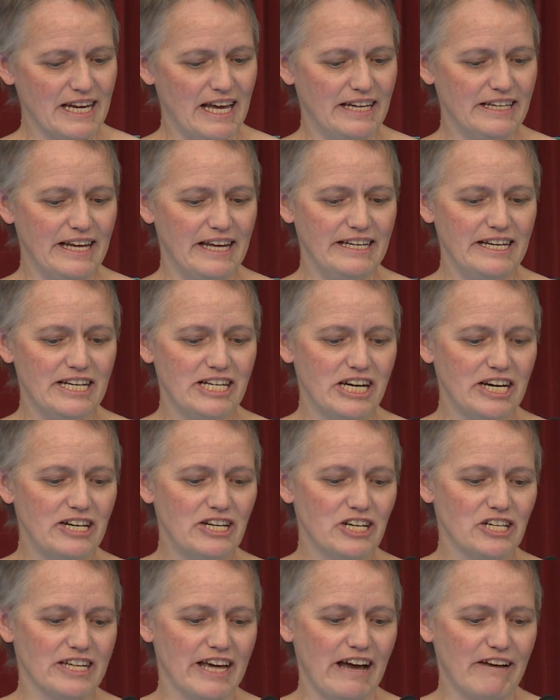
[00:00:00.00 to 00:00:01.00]
and any
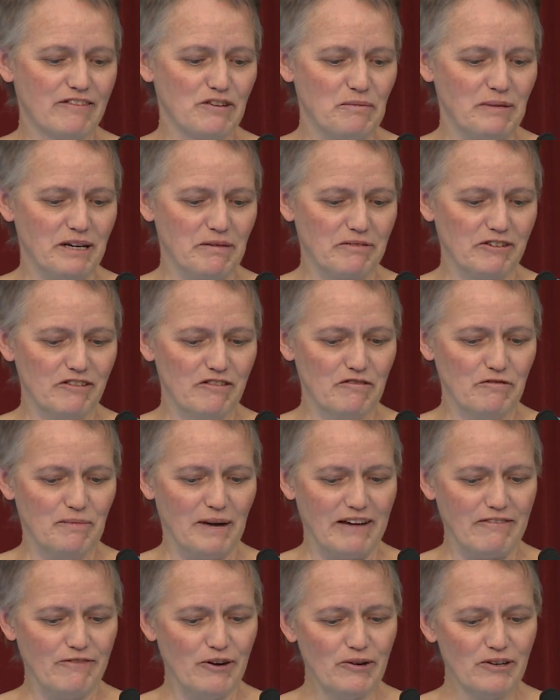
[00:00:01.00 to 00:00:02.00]
changes have to be approved
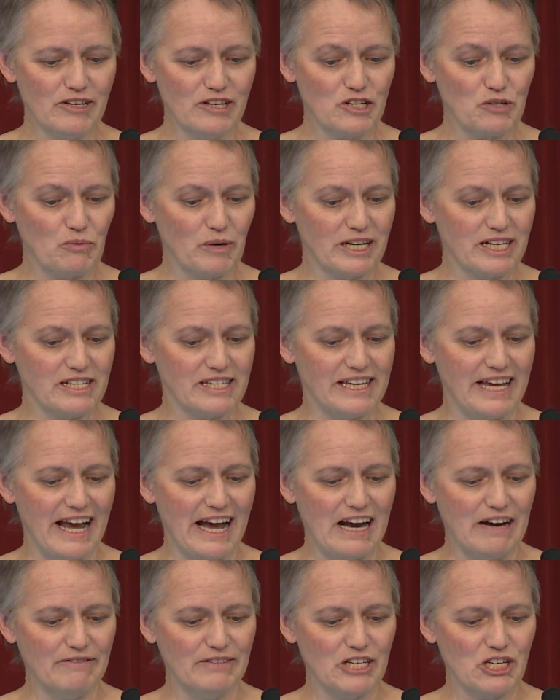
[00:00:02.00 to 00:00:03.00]
by voters, what is the
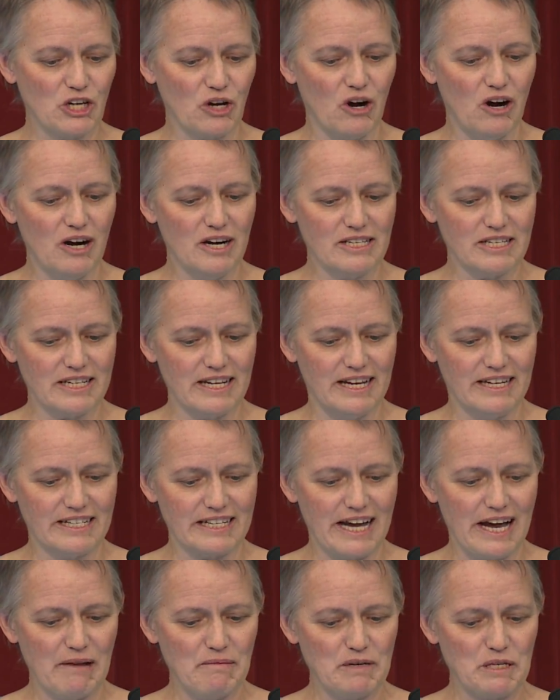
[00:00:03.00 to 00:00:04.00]
average cost and
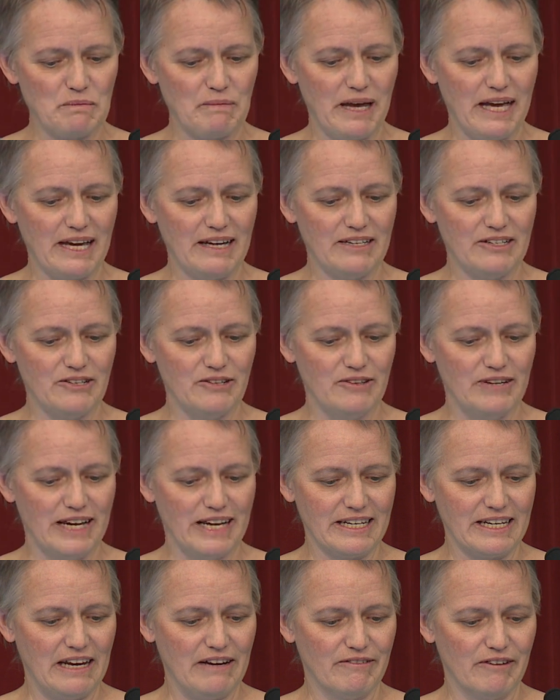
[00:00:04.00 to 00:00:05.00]
time span to
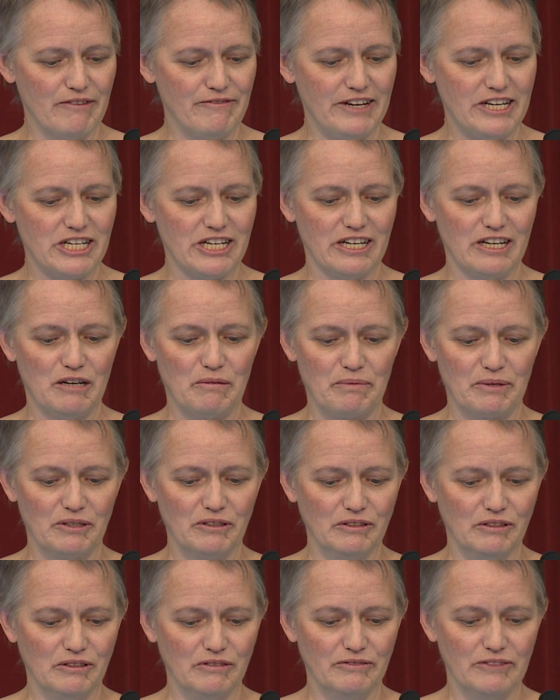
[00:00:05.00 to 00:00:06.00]
get a revision
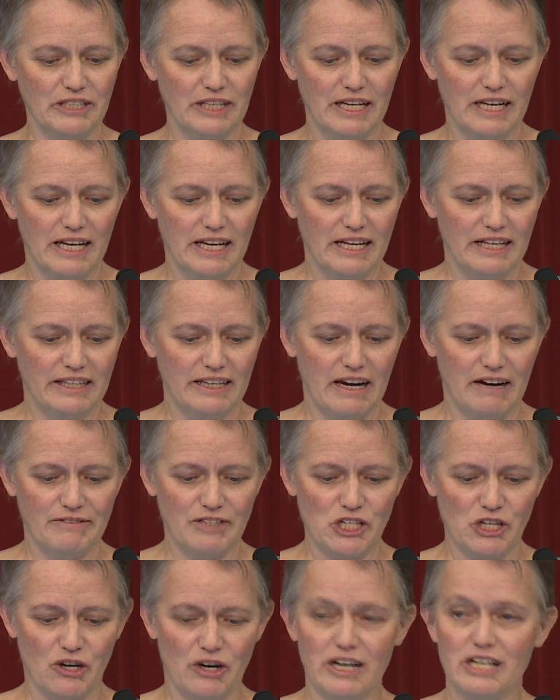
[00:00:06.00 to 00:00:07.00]
approved? The
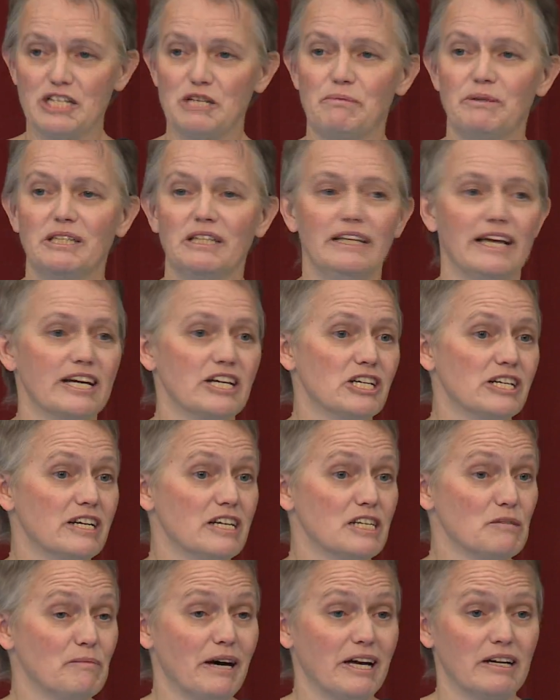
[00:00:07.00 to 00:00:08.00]
average cost per election
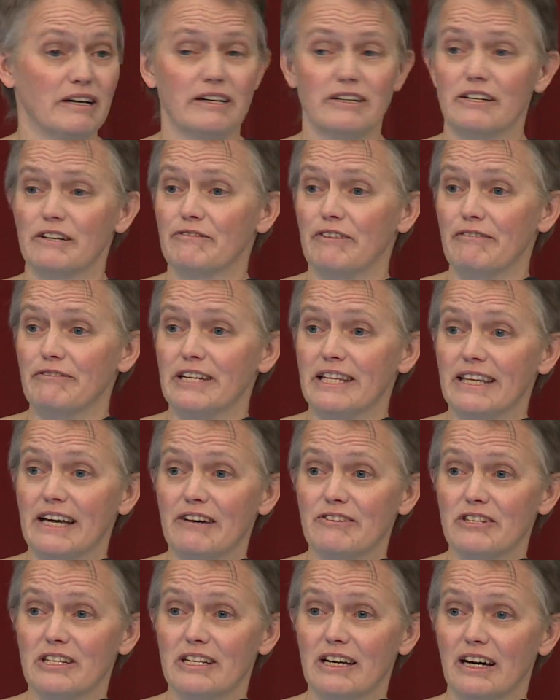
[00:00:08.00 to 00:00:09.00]
is about one hundred fifty
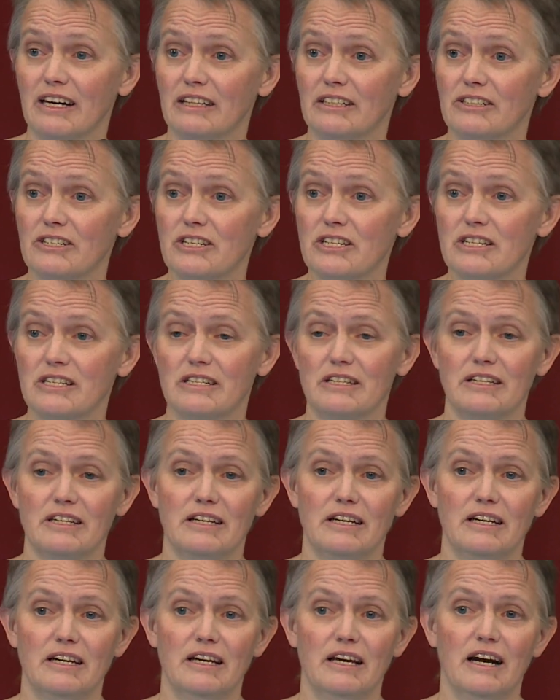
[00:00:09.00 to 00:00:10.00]
thousand dollars.
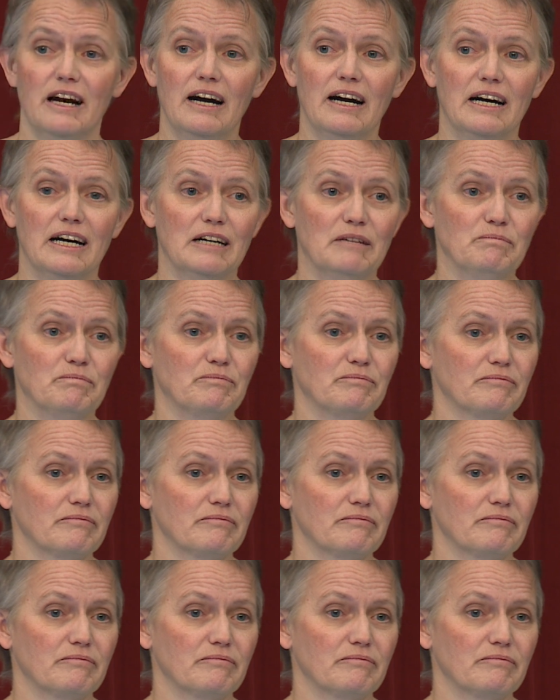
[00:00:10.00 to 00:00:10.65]
Um,